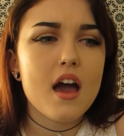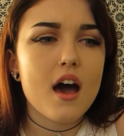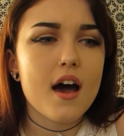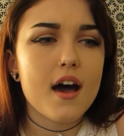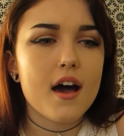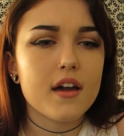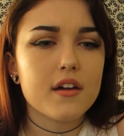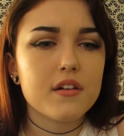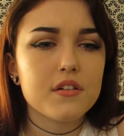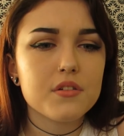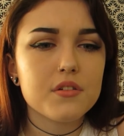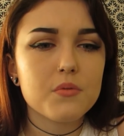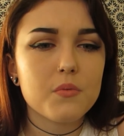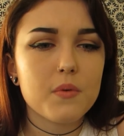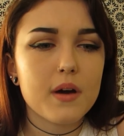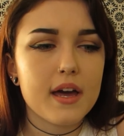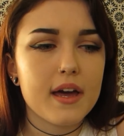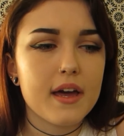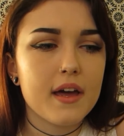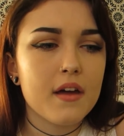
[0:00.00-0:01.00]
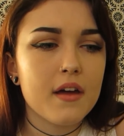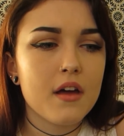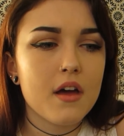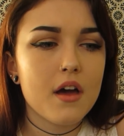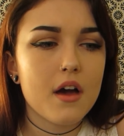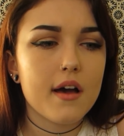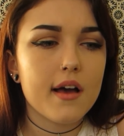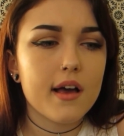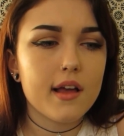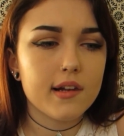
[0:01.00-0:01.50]
I couldn't wear
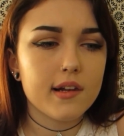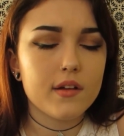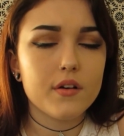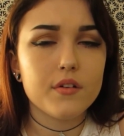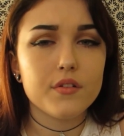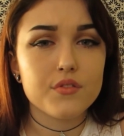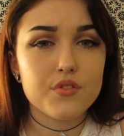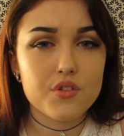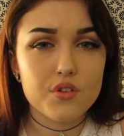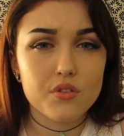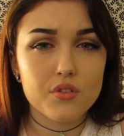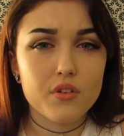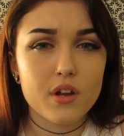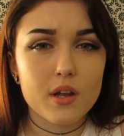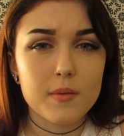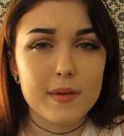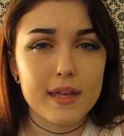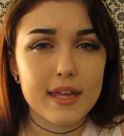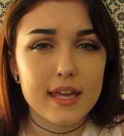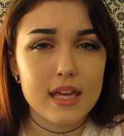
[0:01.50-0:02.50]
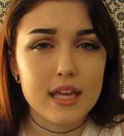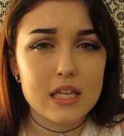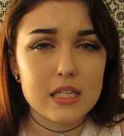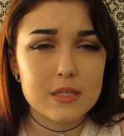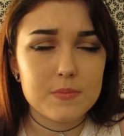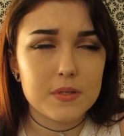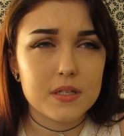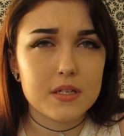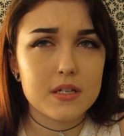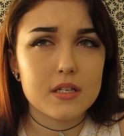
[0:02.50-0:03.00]
a lot of jewellery in my ears
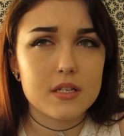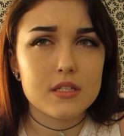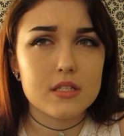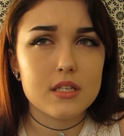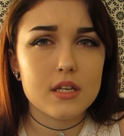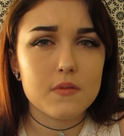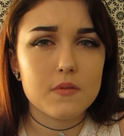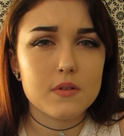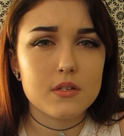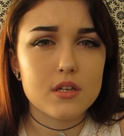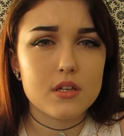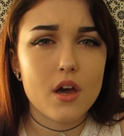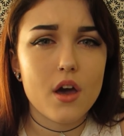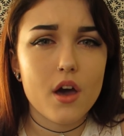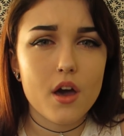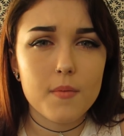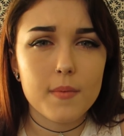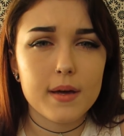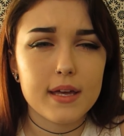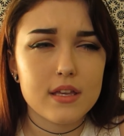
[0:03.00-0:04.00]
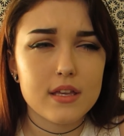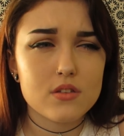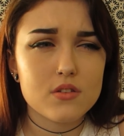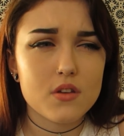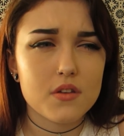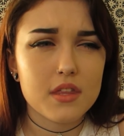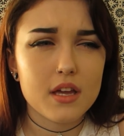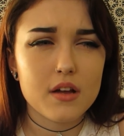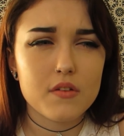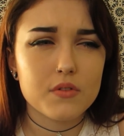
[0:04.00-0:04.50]
because it would hurt my ears, so
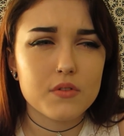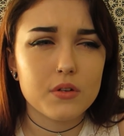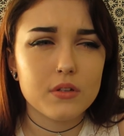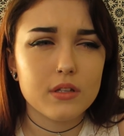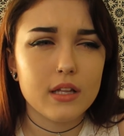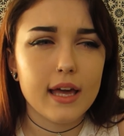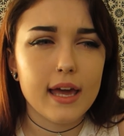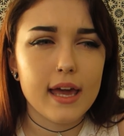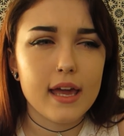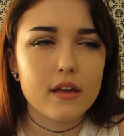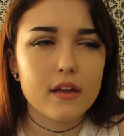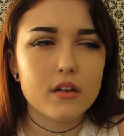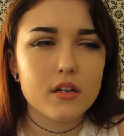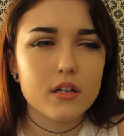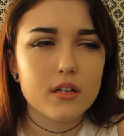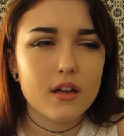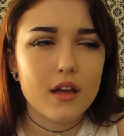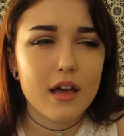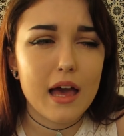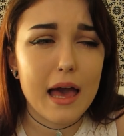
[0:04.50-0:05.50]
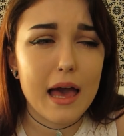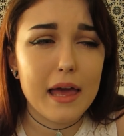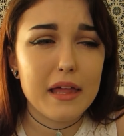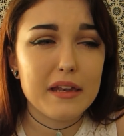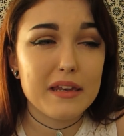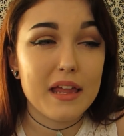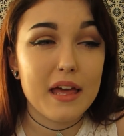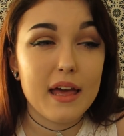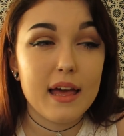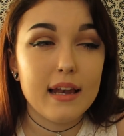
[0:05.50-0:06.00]
I think I've got like
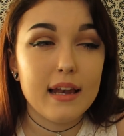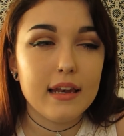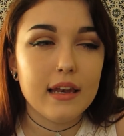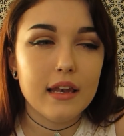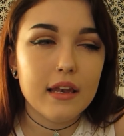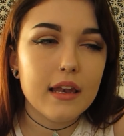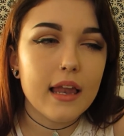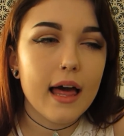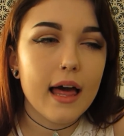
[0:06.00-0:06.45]
an